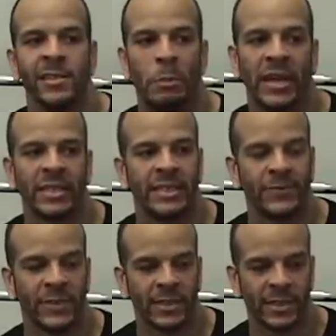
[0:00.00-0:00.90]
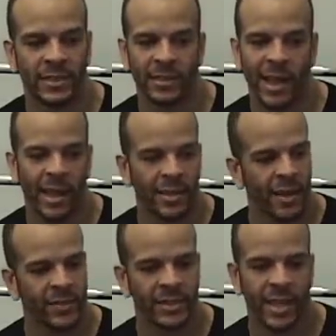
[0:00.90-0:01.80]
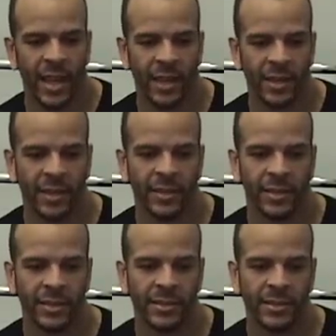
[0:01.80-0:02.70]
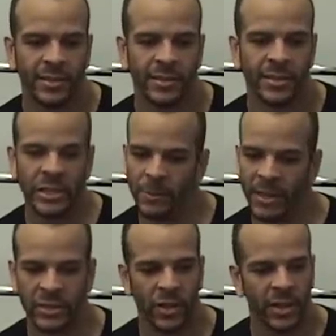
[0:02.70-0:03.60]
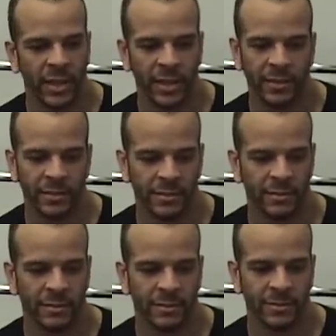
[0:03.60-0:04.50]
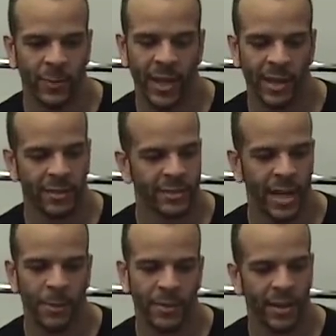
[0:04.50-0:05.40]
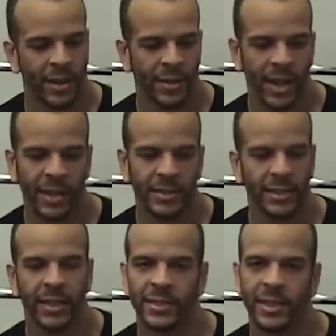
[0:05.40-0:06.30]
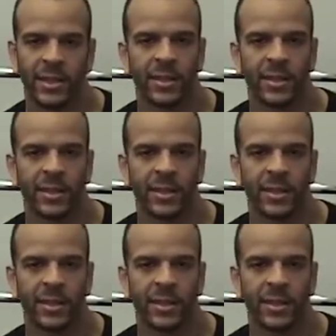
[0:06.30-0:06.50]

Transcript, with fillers: The biggest difference, I'd have to say, is the gym I trained at. We got the top of the line guys, like I said